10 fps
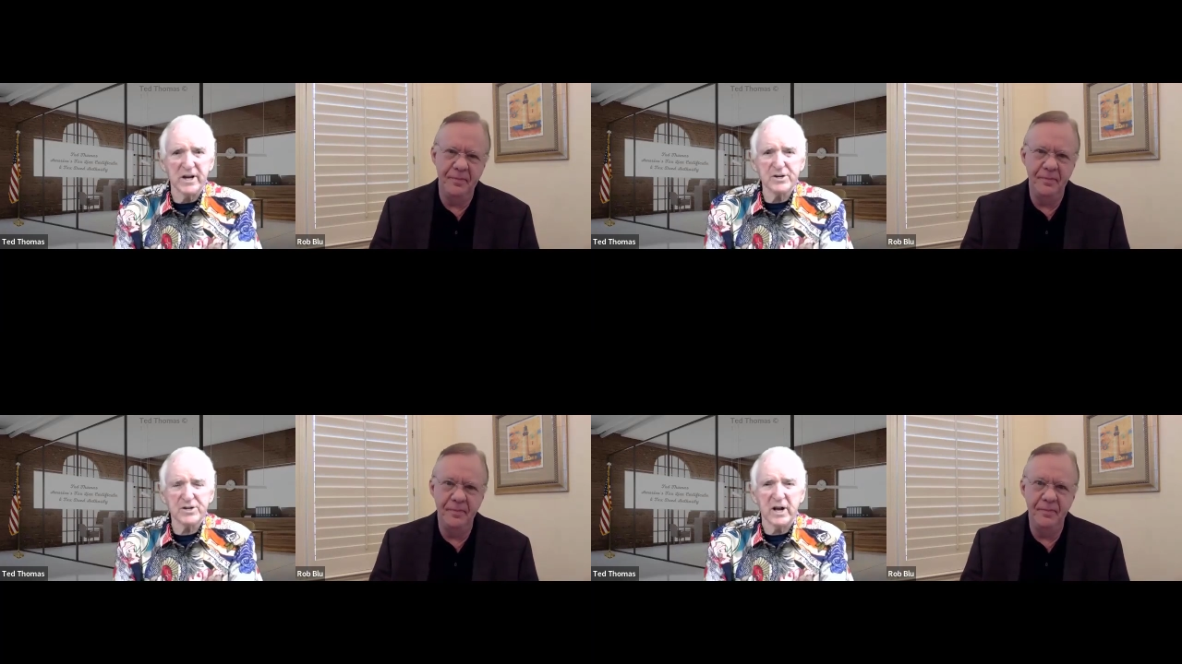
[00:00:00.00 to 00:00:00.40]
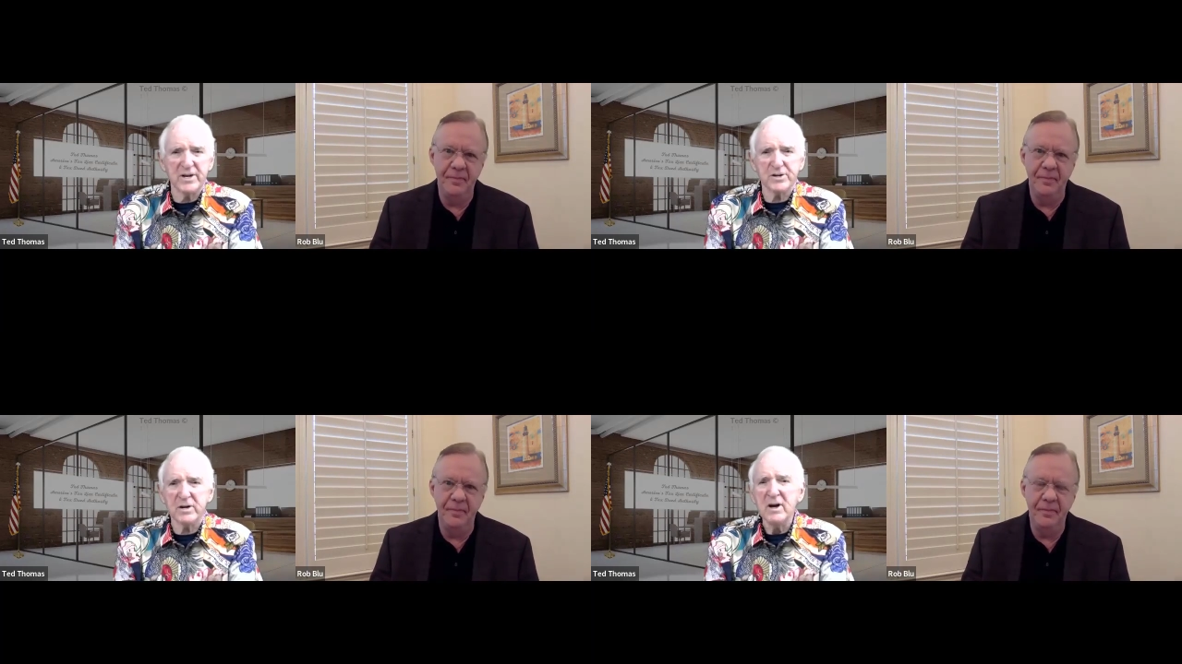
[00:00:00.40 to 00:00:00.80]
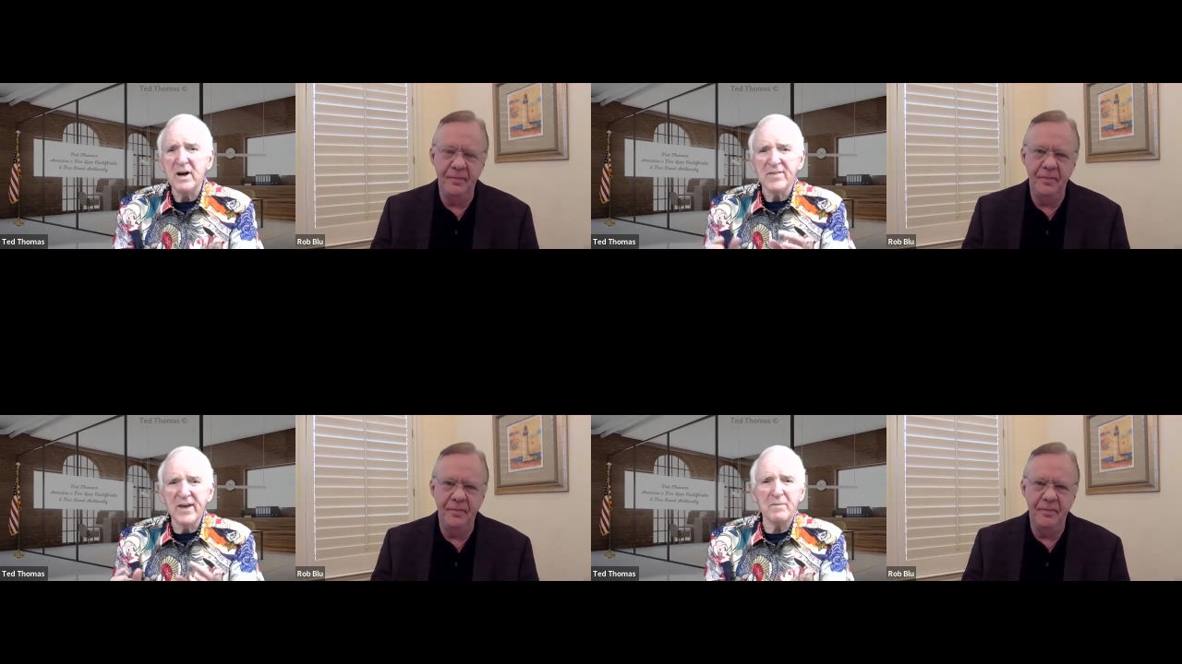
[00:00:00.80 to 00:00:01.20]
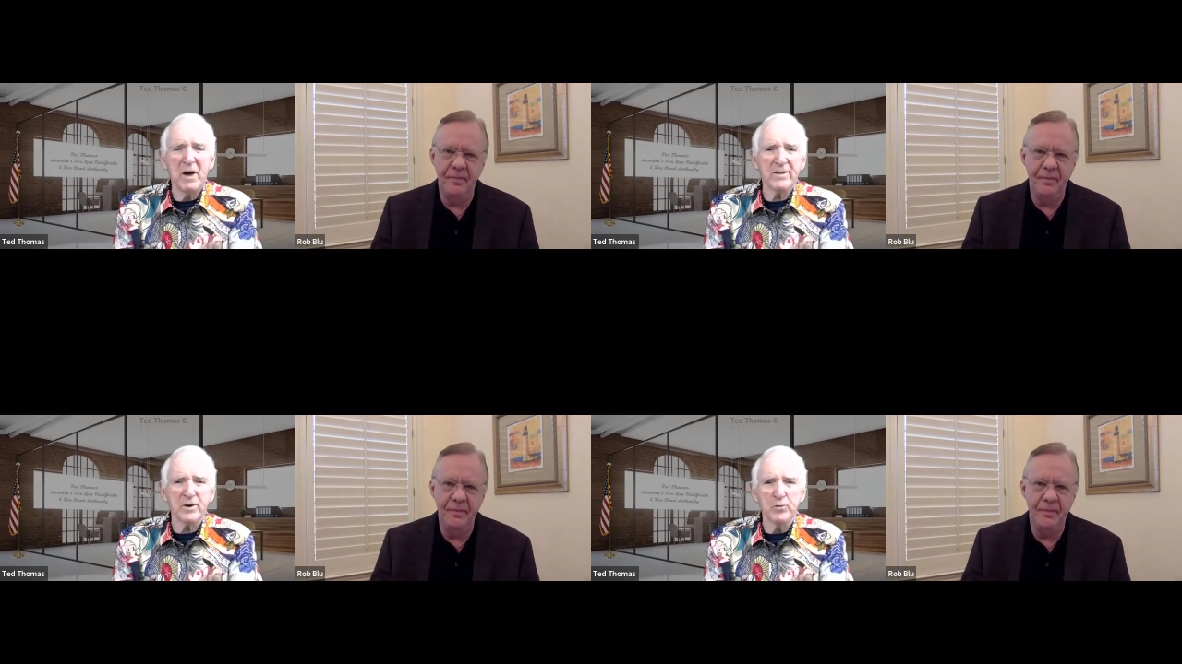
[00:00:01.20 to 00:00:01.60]
Speaker 1: a legislature. They
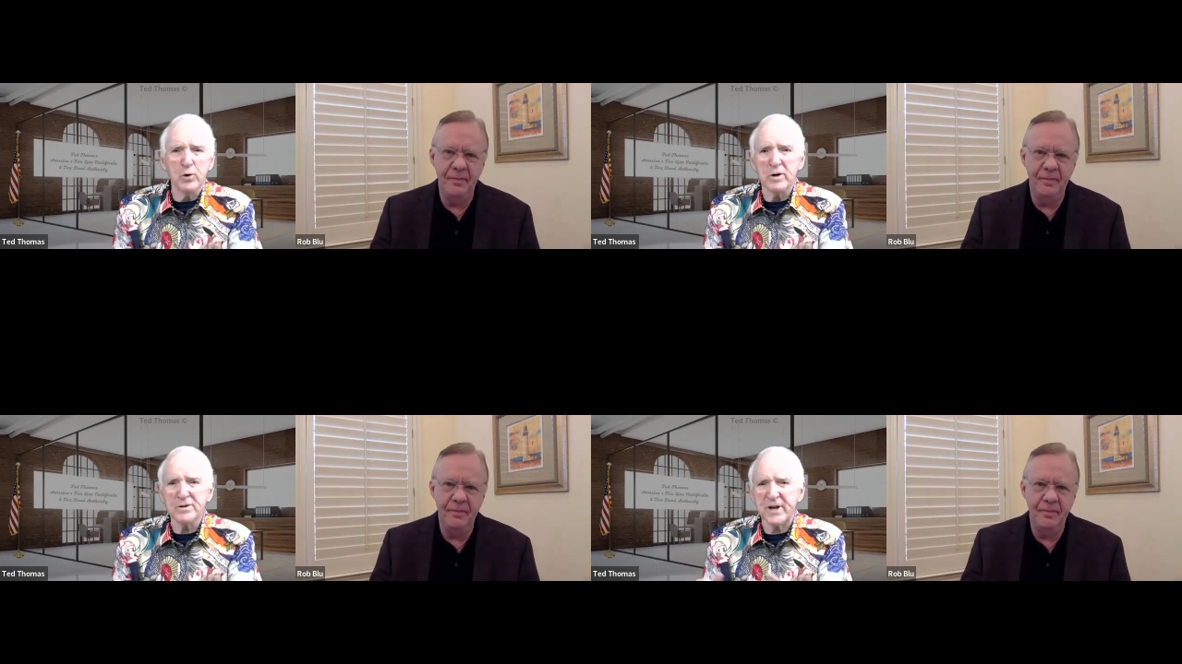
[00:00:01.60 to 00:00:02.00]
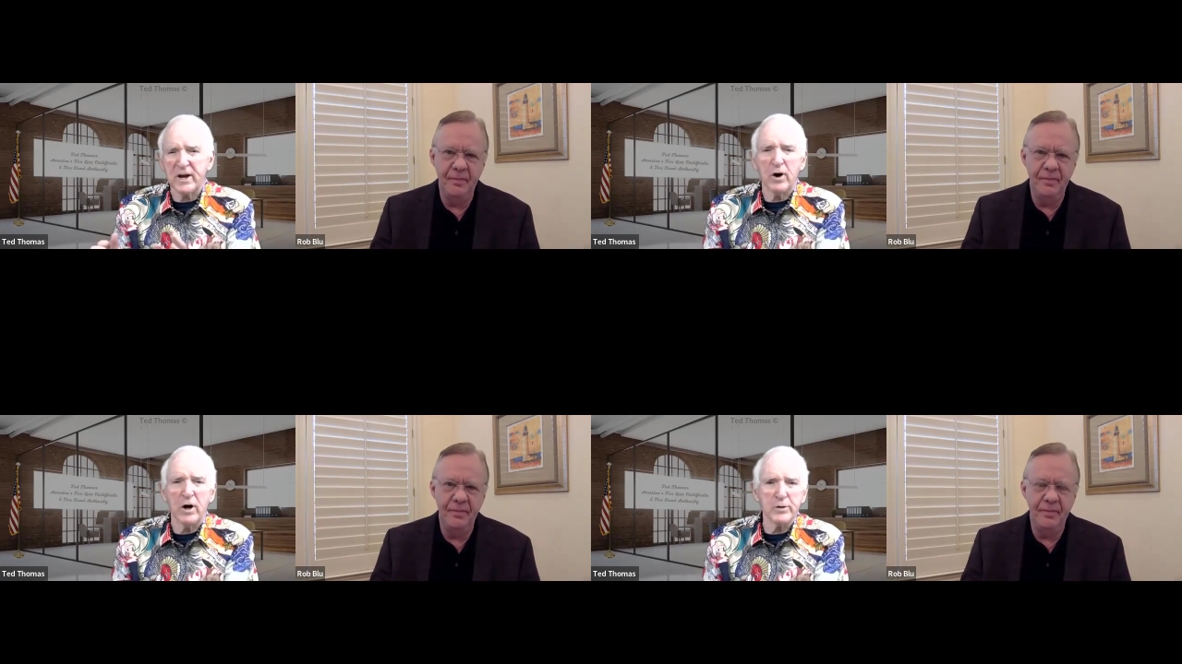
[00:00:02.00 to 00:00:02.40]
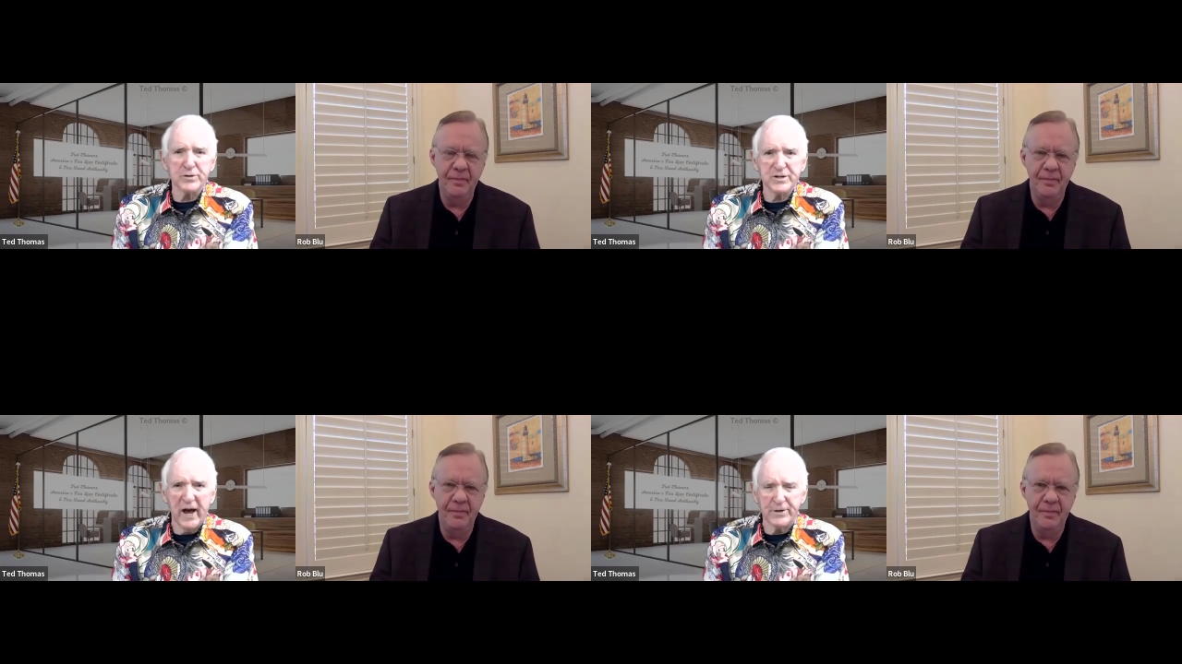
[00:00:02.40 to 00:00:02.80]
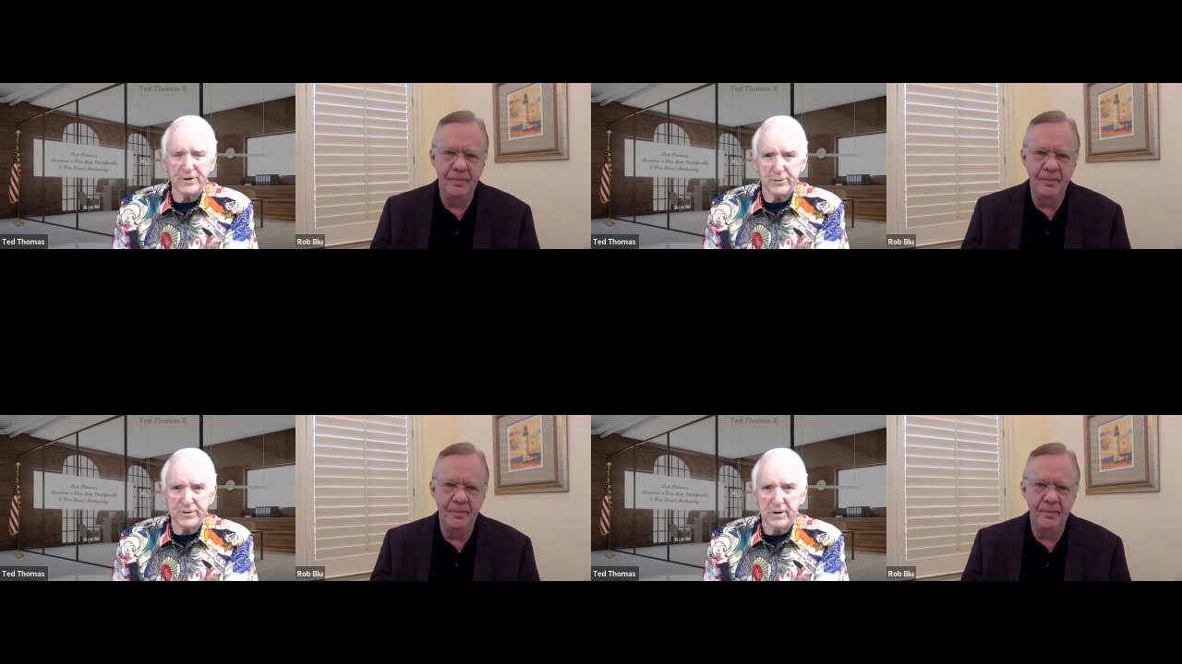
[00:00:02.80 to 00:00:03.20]
make the rules. They call those
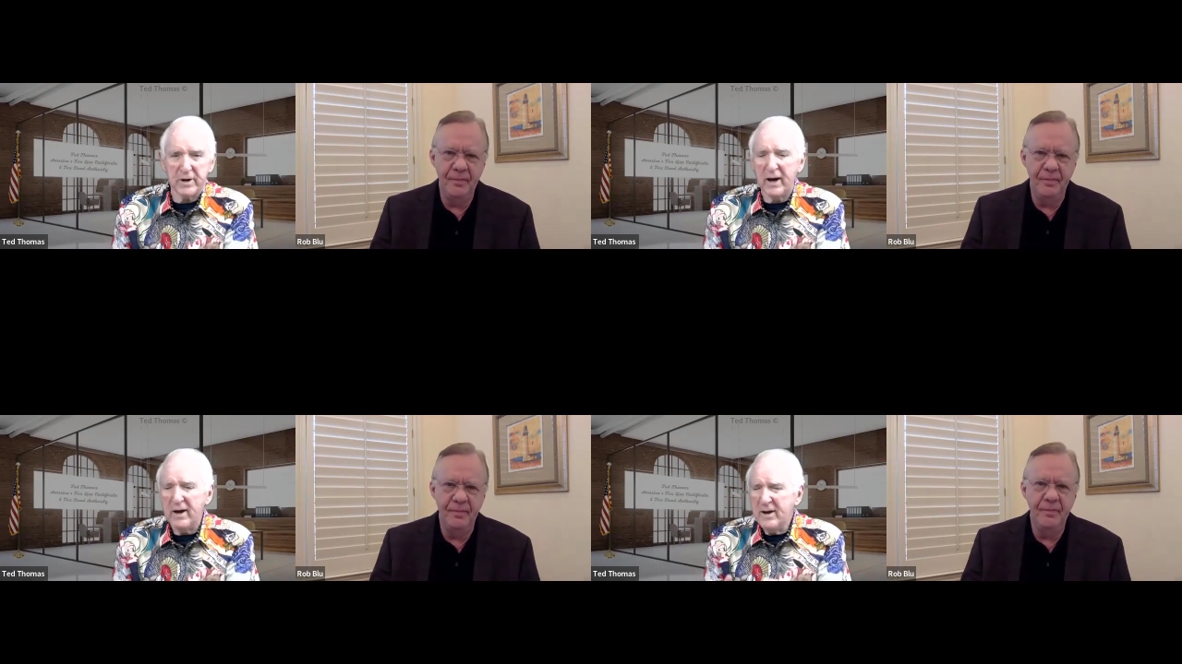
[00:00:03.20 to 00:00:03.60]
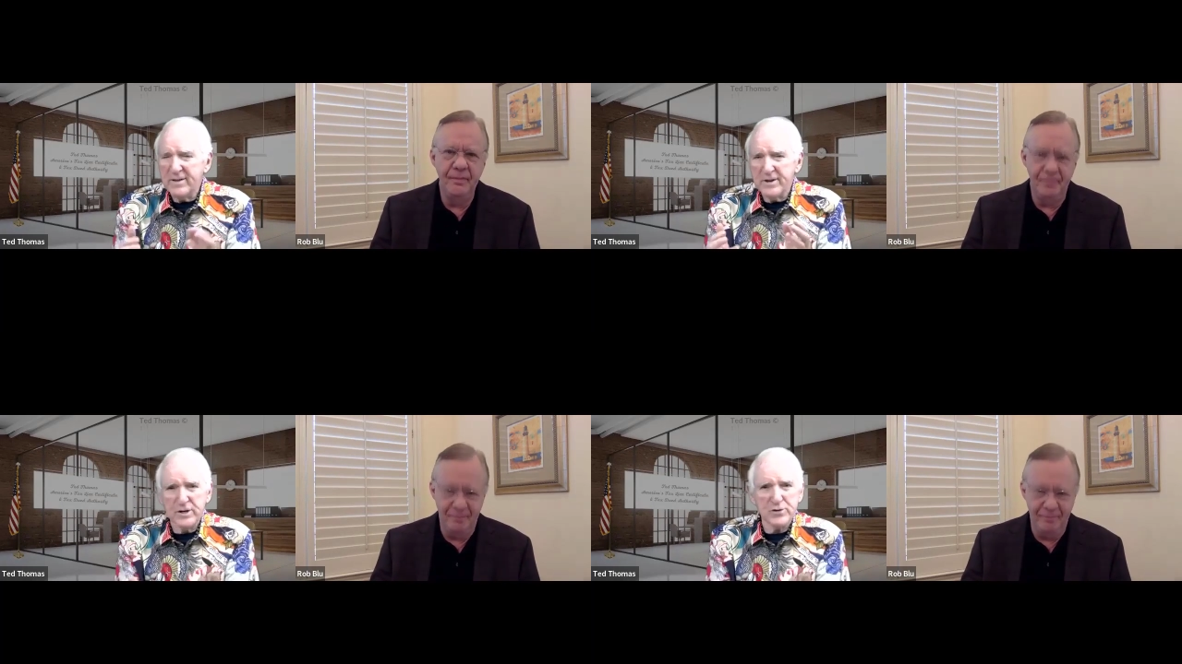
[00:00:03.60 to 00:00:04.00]
statutes, okay? They're